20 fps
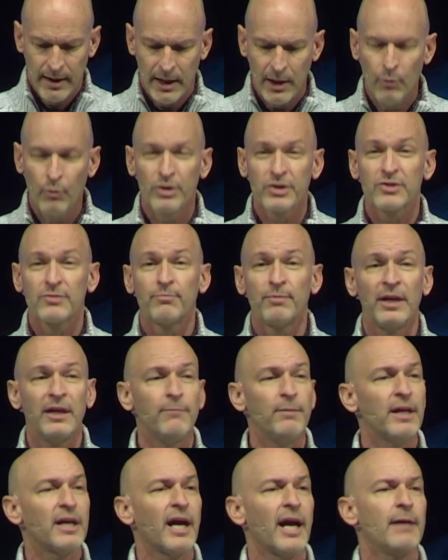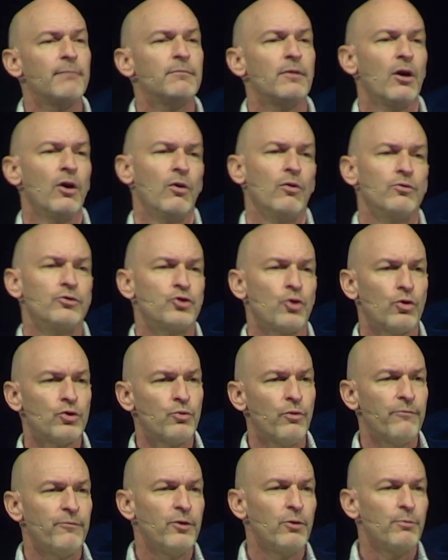
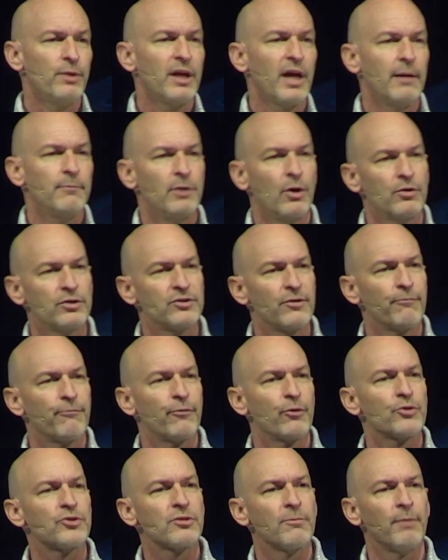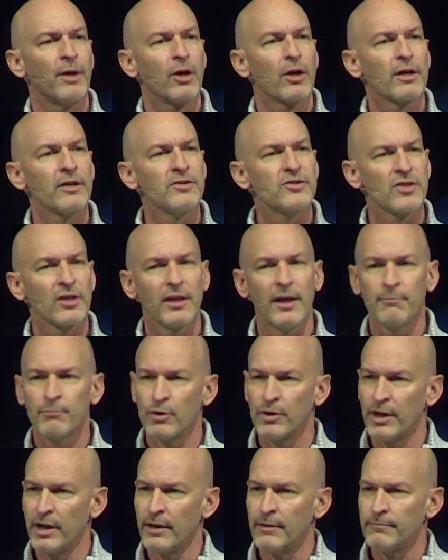George Whitfield became known as the first American
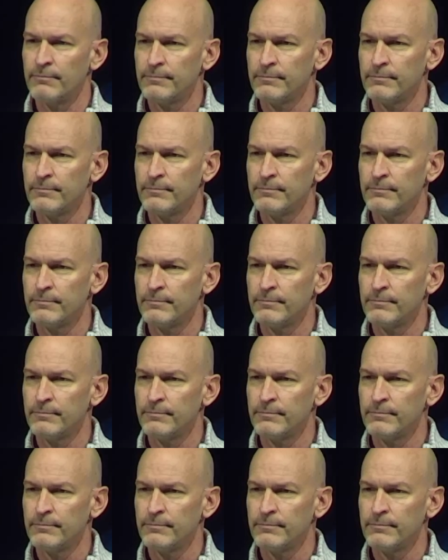celebrity.